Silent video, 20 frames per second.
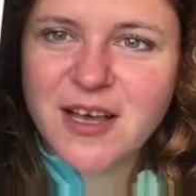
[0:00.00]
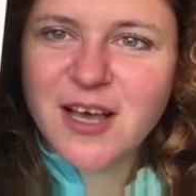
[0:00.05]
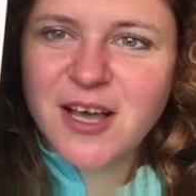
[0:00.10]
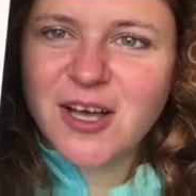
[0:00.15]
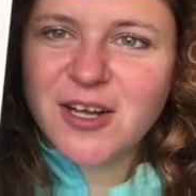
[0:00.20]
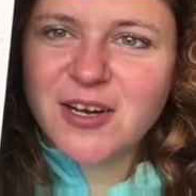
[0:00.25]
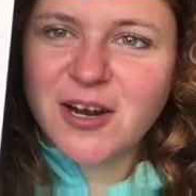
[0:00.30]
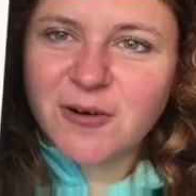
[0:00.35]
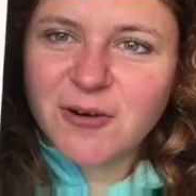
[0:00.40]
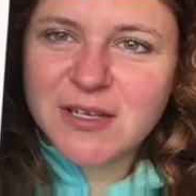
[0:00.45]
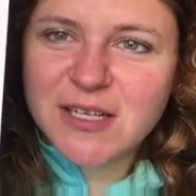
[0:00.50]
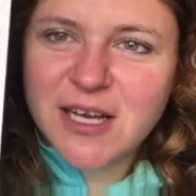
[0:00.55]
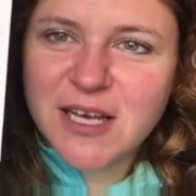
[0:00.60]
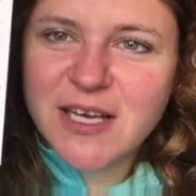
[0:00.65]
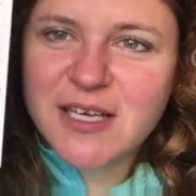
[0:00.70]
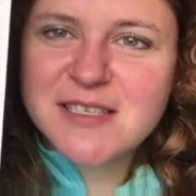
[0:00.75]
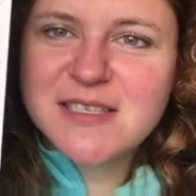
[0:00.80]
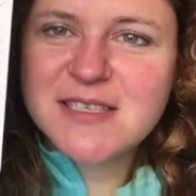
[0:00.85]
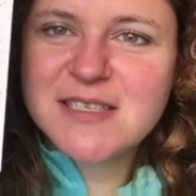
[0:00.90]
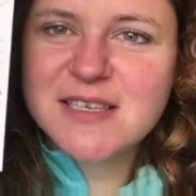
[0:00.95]

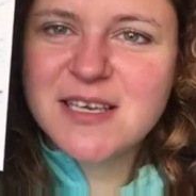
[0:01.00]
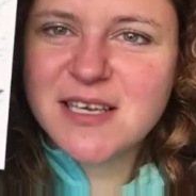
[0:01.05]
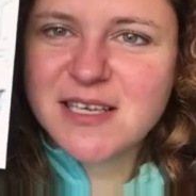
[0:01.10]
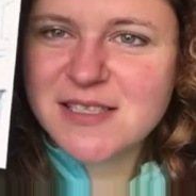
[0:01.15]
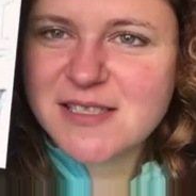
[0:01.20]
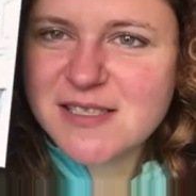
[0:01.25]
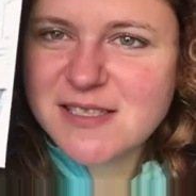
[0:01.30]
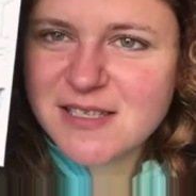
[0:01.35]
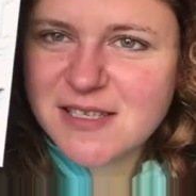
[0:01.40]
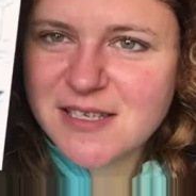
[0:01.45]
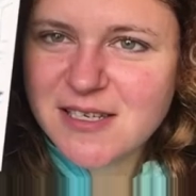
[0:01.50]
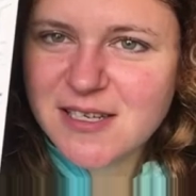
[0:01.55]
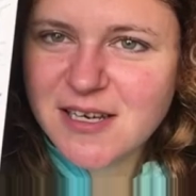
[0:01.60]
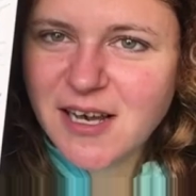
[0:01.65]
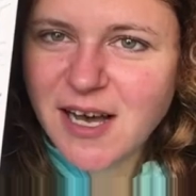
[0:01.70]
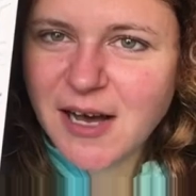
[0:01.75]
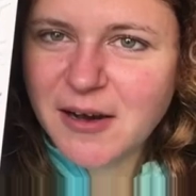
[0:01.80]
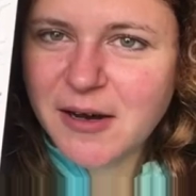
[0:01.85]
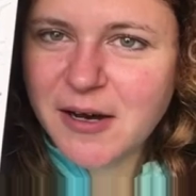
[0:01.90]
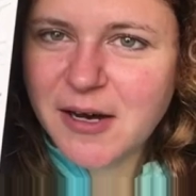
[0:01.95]
Nowadays it's
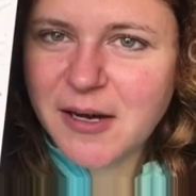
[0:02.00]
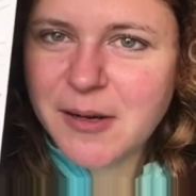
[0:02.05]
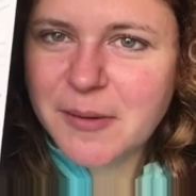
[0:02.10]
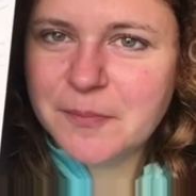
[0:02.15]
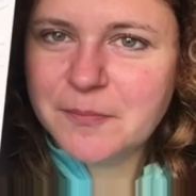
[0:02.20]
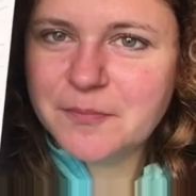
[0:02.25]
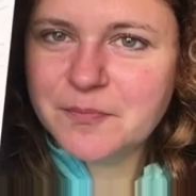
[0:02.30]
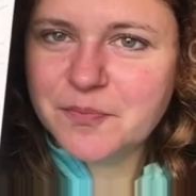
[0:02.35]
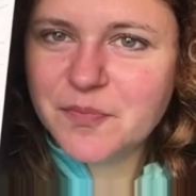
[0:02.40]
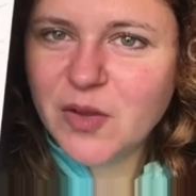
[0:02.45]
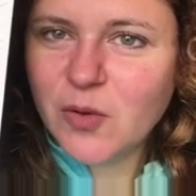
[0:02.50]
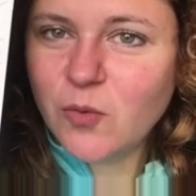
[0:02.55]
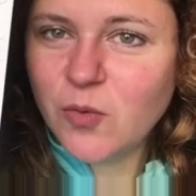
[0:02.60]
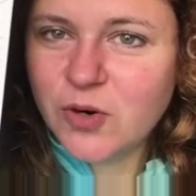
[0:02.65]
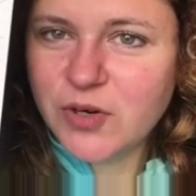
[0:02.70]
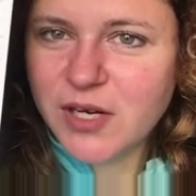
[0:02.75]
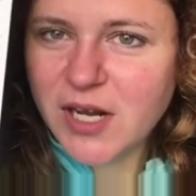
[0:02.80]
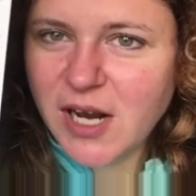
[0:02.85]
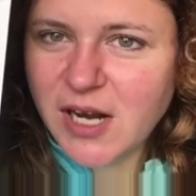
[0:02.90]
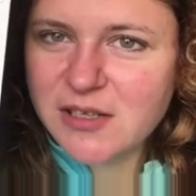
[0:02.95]
a
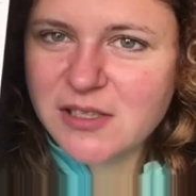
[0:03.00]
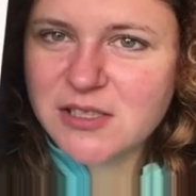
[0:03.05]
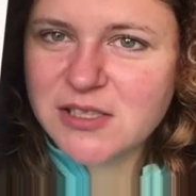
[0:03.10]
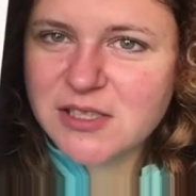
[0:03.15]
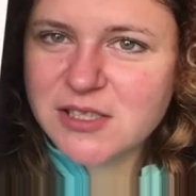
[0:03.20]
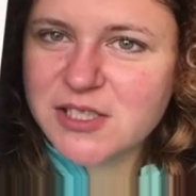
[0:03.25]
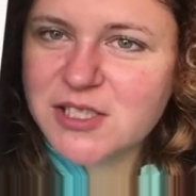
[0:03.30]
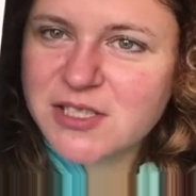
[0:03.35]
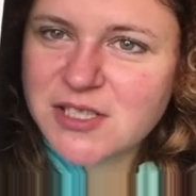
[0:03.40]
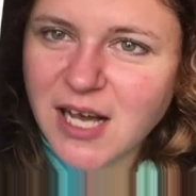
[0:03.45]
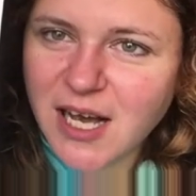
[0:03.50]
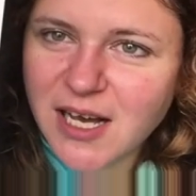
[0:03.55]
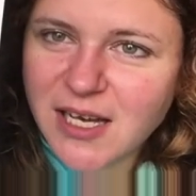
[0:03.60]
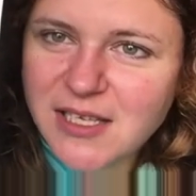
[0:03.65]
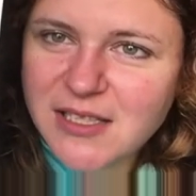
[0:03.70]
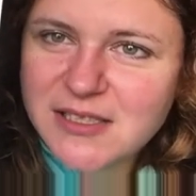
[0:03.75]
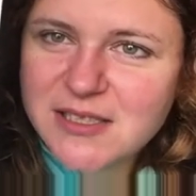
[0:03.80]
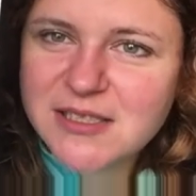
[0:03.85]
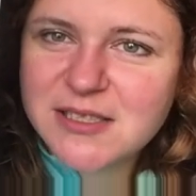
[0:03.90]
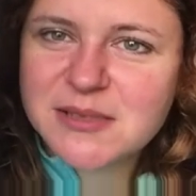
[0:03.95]
World Heritage
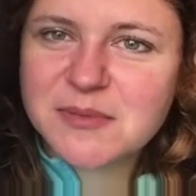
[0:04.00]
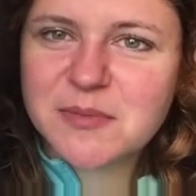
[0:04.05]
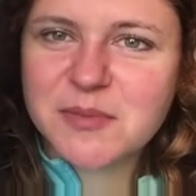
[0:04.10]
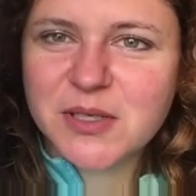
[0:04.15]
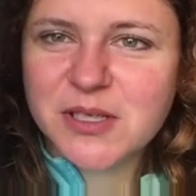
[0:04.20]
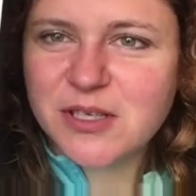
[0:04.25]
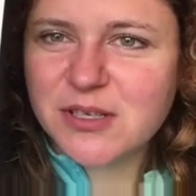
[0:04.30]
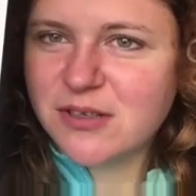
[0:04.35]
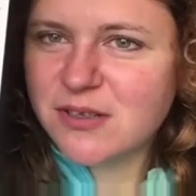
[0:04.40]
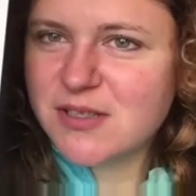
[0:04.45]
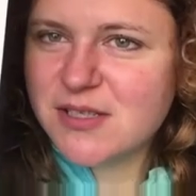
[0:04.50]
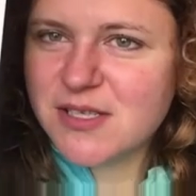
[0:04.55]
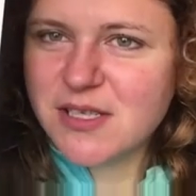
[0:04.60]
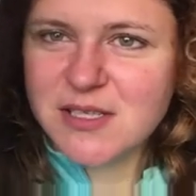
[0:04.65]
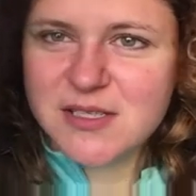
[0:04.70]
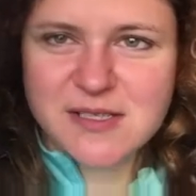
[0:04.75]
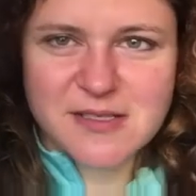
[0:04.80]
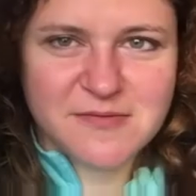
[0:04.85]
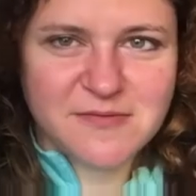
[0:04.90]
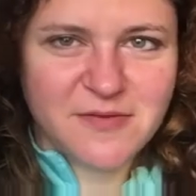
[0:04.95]
Site because
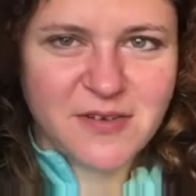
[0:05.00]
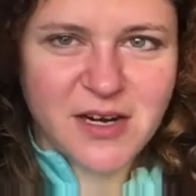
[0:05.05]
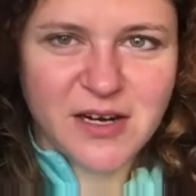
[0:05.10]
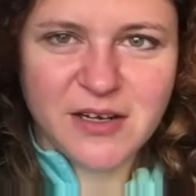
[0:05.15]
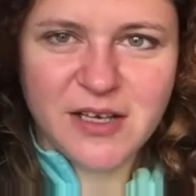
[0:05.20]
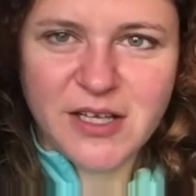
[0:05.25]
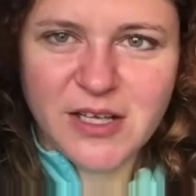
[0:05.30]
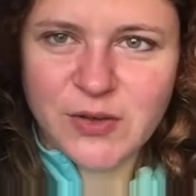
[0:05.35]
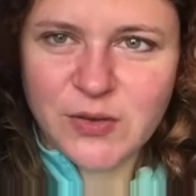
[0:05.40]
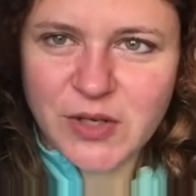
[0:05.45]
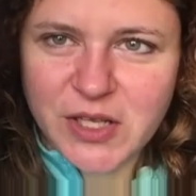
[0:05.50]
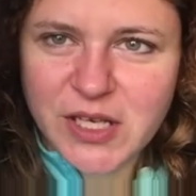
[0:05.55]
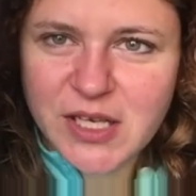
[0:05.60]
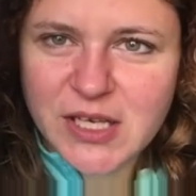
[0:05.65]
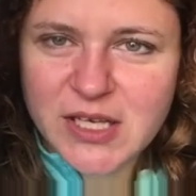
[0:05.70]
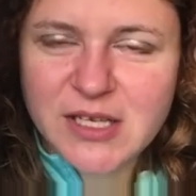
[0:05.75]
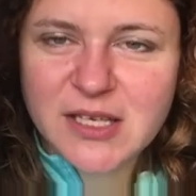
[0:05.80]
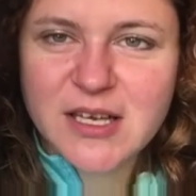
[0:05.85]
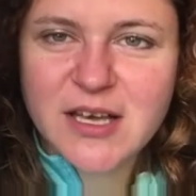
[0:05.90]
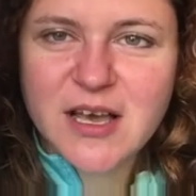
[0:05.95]
it's very
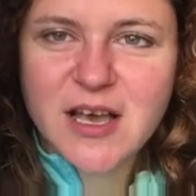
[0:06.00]
unique.